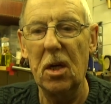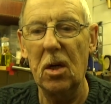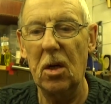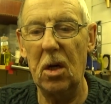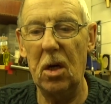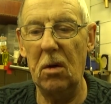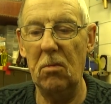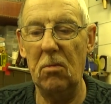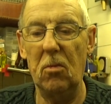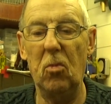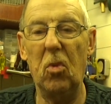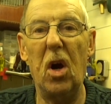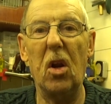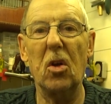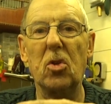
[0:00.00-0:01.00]

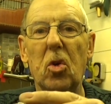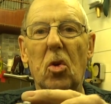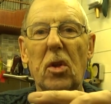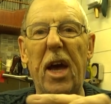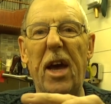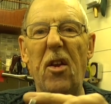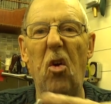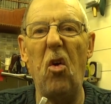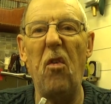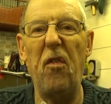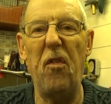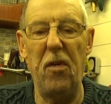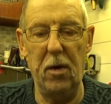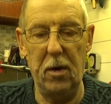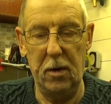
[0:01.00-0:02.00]
Well, I took that off,